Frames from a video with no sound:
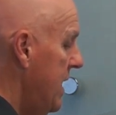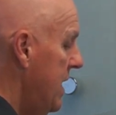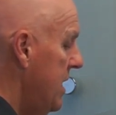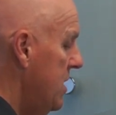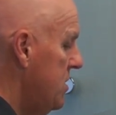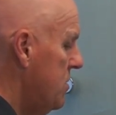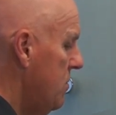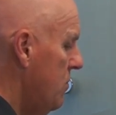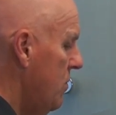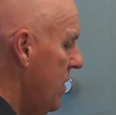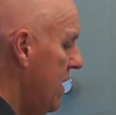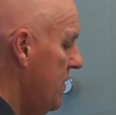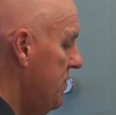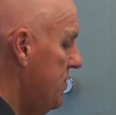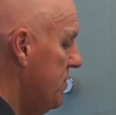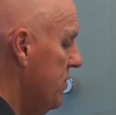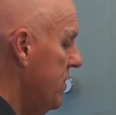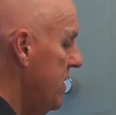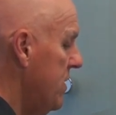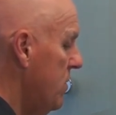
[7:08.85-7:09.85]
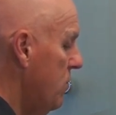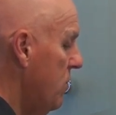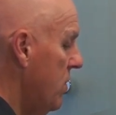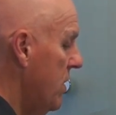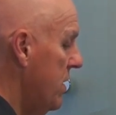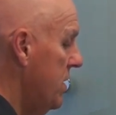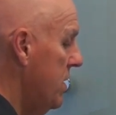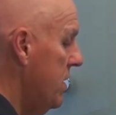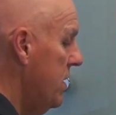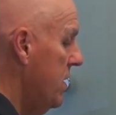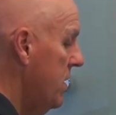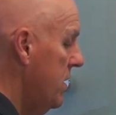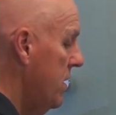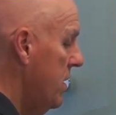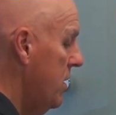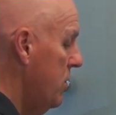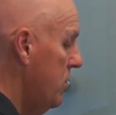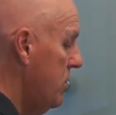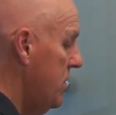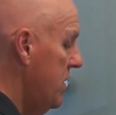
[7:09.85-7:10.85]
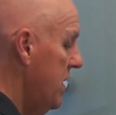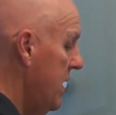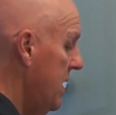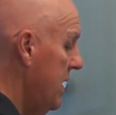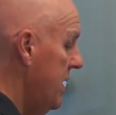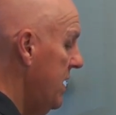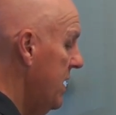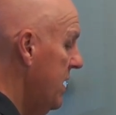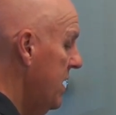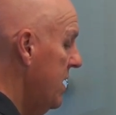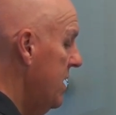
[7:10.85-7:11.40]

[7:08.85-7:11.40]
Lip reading: is around 3 to 1. Okay?